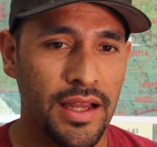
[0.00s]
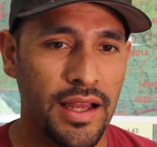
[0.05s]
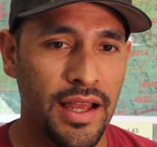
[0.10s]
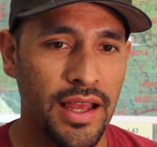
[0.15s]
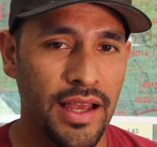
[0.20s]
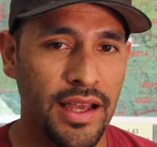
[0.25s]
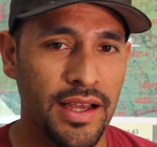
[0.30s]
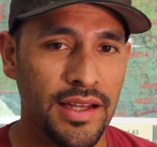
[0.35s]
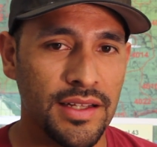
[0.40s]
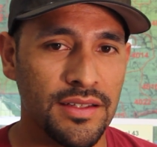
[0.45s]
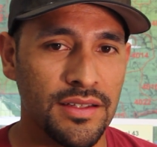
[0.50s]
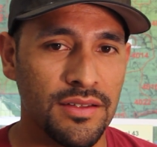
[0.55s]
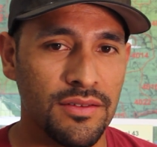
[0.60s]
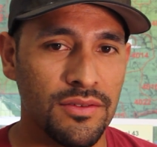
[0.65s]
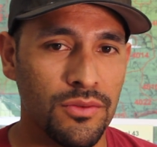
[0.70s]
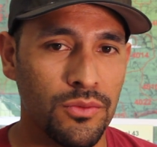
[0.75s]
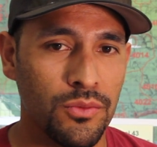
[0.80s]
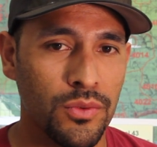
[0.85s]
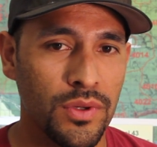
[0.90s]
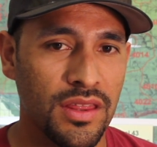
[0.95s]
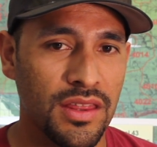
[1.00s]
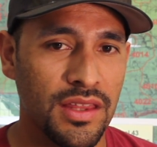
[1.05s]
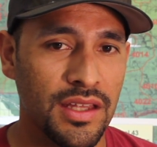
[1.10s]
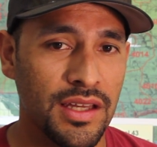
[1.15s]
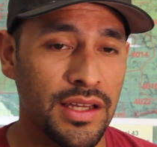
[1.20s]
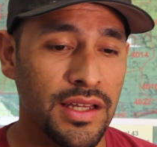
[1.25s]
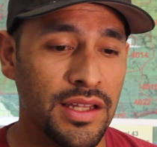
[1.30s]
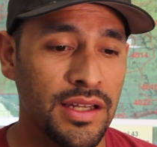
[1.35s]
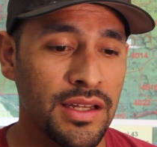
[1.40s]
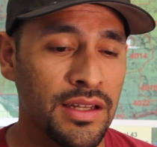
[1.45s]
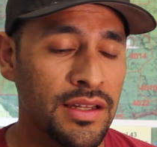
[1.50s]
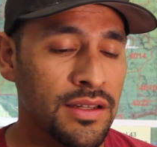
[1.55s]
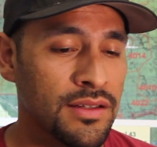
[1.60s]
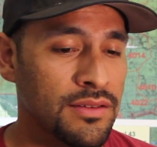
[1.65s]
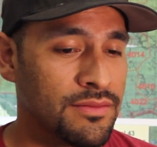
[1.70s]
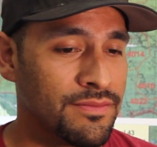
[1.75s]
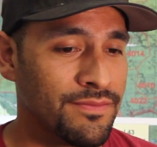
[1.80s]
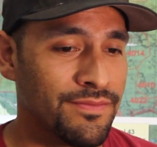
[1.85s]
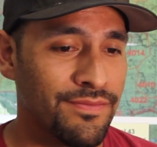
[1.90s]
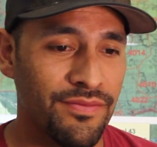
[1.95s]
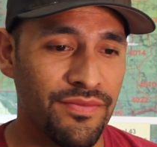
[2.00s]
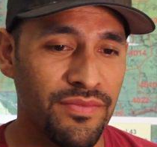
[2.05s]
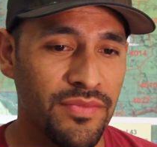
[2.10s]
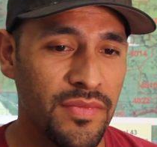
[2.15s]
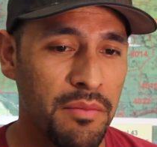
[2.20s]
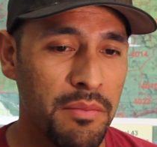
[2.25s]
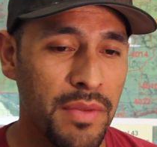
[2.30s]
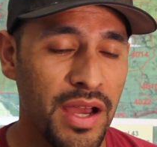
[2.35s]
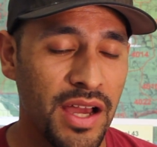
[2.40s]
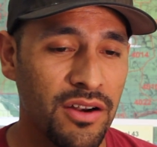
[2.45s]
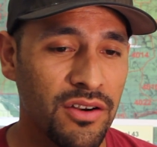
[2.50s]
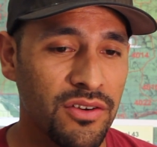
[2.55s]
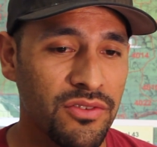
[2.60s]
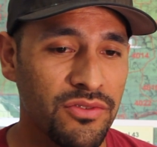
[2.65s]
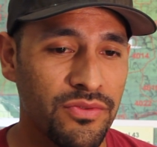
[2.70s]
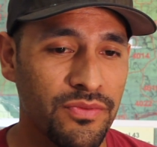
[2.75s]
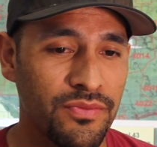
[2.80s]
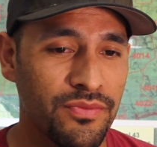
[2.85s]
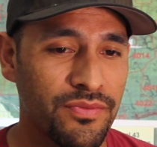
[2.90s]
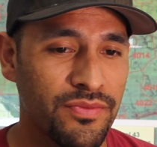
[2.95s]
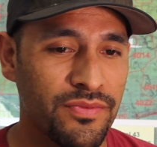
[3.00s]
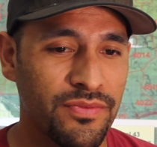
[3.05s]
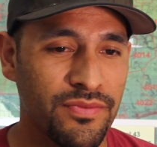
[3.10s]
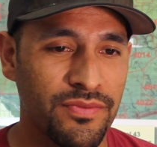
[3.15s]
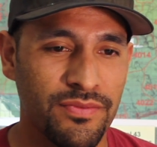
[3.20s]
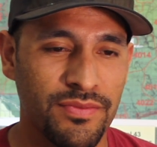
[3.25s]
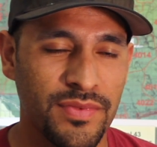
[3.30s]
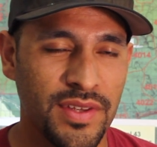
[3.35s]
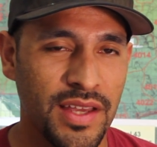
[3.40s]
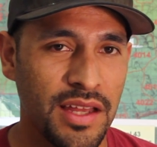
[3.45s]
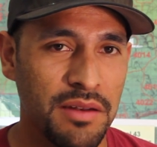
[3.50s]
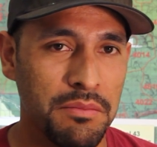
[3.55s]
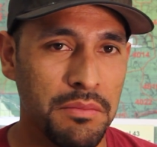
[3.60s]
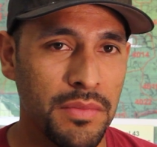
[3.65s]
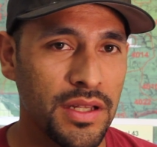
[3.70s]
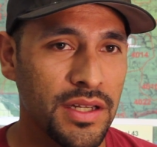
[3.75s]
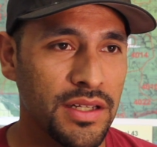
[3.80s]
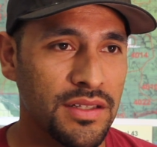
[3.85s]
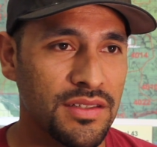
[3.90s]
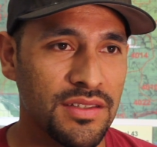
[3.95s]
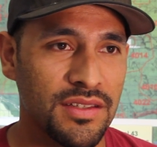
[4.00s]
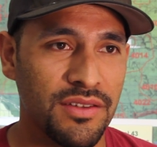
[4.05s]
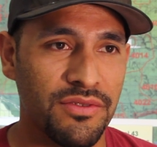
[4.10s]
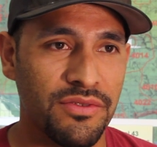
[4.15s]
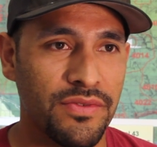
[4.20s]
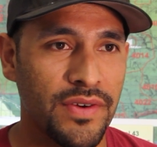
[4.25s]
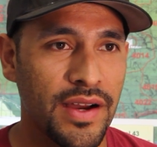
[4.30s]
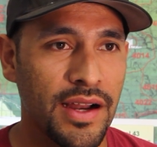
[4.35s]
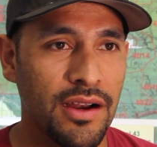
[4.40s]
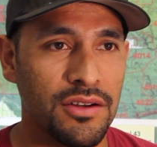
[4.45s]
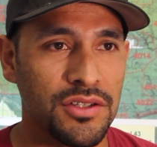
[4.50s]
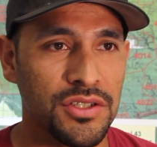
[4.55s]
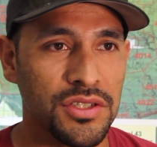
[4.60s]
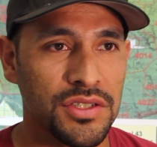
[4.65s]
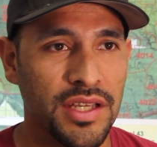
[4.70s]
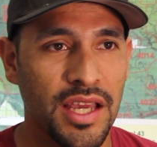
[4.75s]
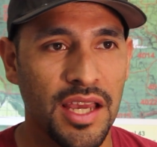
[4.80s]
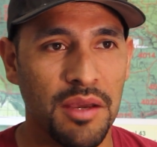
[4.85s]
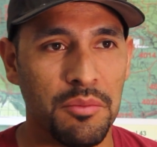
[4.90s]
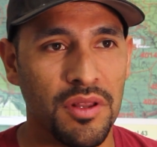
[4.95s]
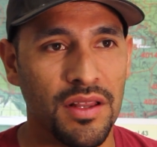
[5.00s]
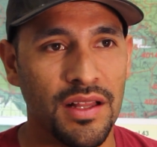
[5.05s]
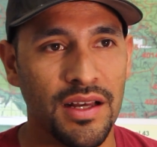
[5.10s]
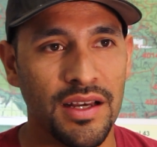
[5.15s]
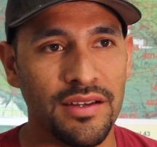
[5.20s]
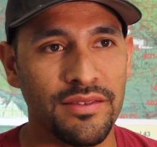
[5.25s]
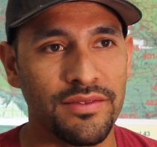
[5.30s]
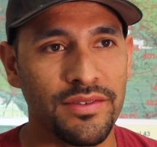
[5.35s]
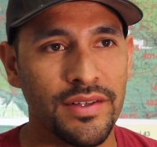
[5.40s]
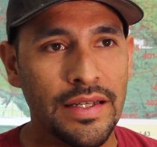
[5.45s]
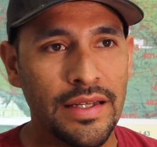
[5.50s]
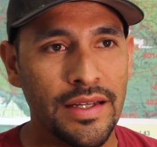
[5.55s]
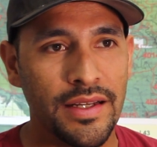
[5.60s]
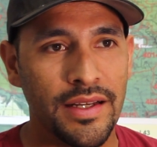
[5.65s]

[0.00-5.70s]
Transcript: and within a matter of 10 minutes, the fire just came alive.